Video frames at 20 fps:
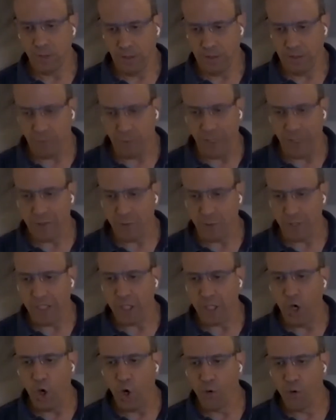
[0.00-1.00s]

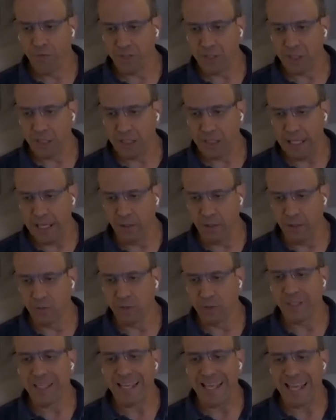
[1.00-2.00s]
rendering over the cloud
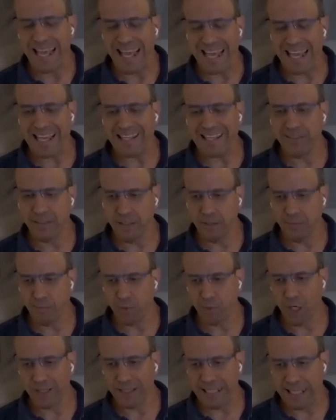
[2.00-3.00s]
and in
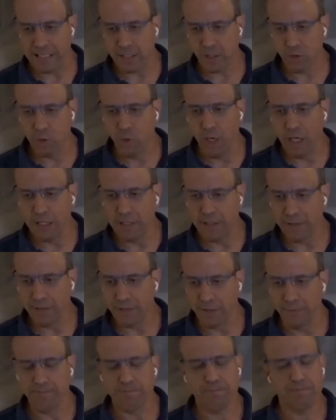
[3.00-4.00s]
broadcast
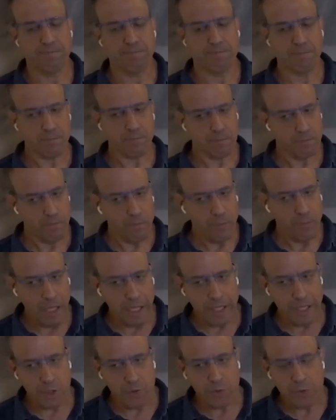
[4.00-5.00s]
quality?
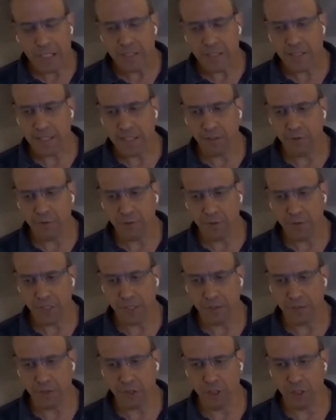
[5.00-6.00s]
A unique set
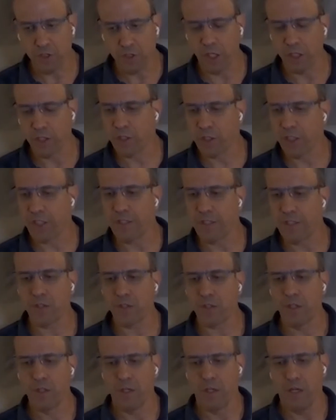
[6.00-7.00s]
of technologies,
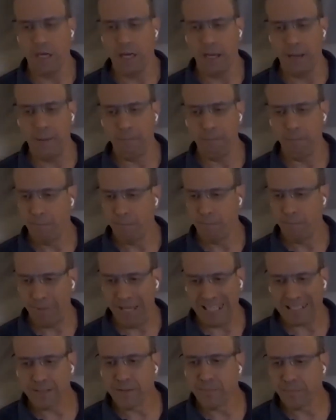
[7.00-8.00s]

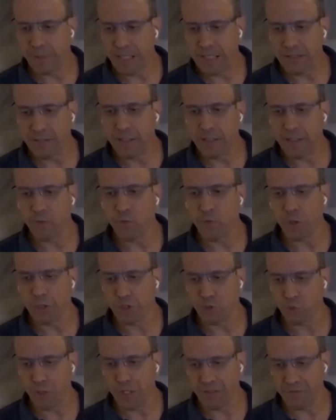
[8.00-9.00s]
patent pending, which
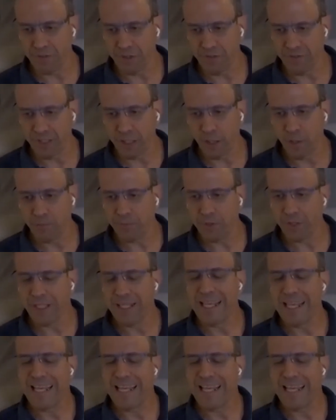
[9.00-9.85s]
we have developed,